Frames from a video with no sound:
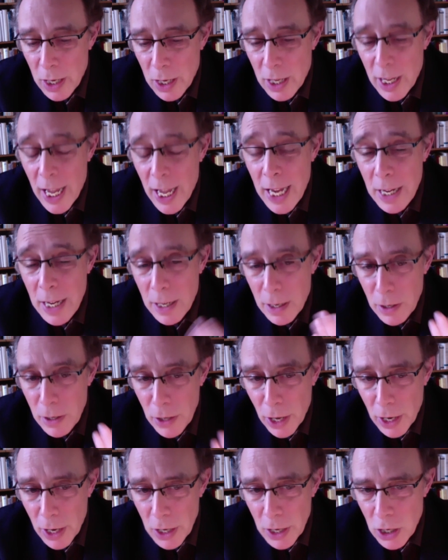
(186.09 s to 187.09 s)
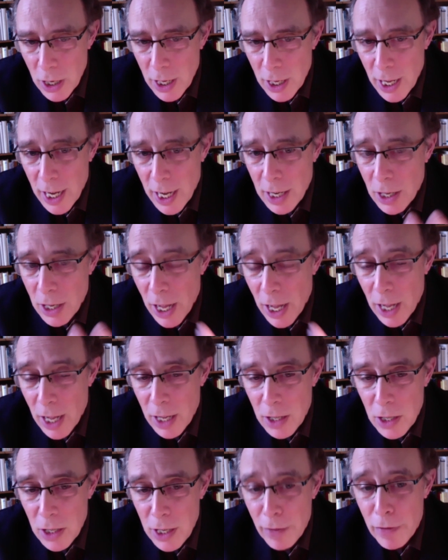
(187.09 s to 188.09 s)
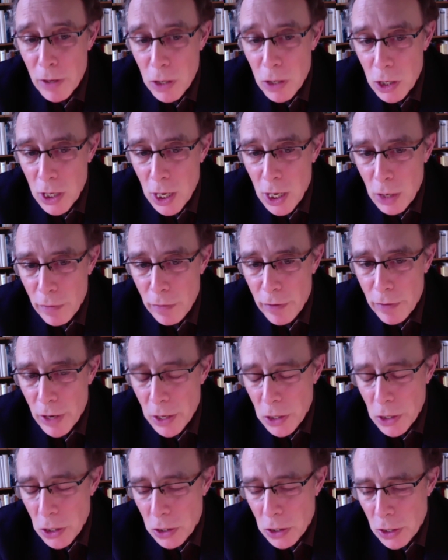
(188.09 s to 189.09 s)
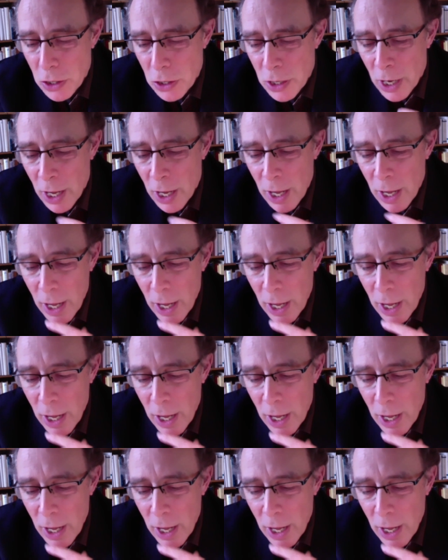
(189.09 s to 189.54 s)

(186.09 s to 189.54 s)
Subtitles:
gain knowledge and gain a different state of consciousness.